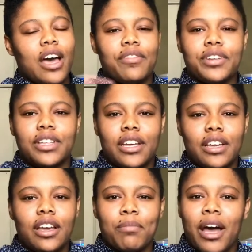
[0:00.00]

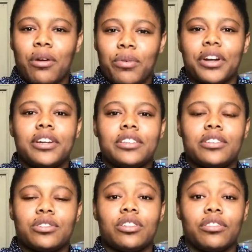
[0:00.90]
everything in my awareness
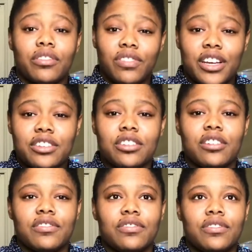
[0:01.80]
is sort of a reflection
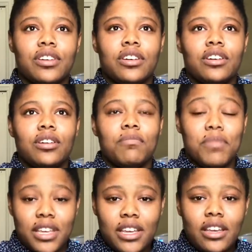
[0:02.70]
of
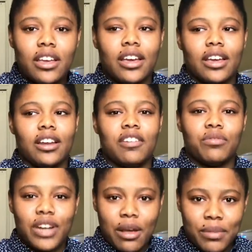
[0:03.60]
me and of
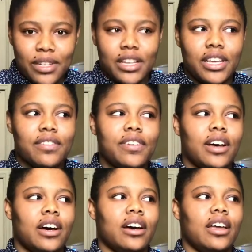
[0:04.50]
what I believe
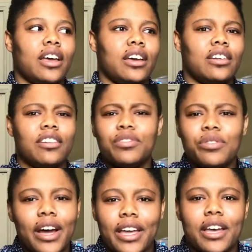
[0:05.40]
and of
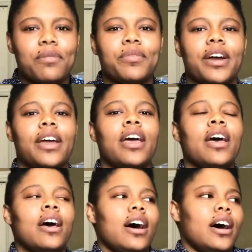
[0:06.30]
who I am, right?
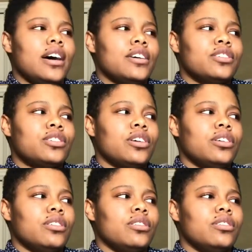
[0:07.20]

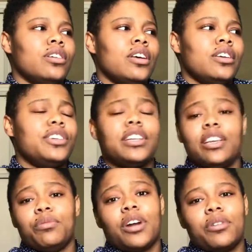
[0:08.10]
So
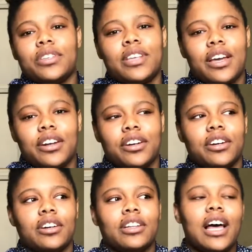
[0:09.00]
Jenilee would always say in
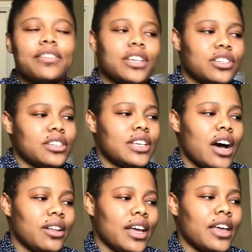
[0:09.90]
her live sessions
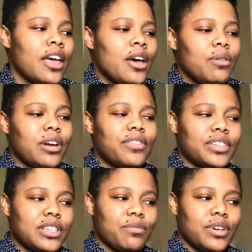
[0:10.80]
how whenever
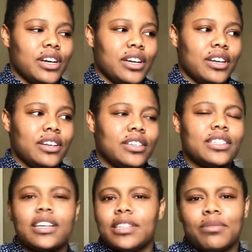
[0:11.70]
someone
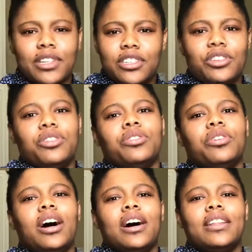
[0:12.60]
says something to
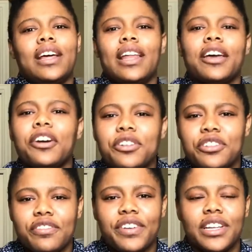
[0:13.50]
you that hurts
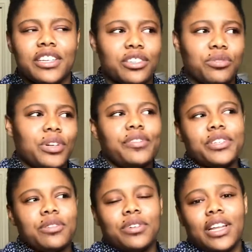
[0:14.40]
your feelings, or whenever
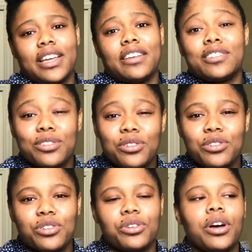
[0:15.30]
someone
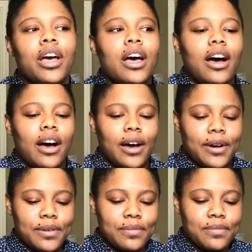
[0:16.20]
insults you,
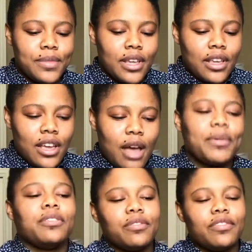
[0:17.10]
I
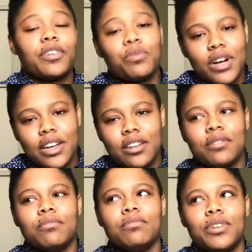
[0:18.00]
mean, for one,
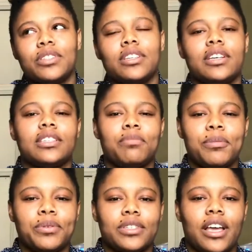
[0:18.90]
most of the things that
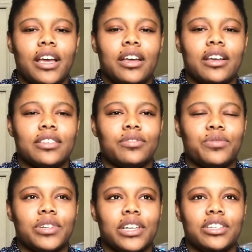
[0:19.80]
people say is
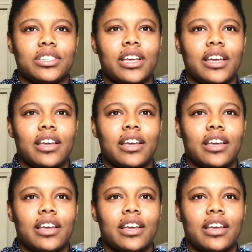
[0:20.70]
really just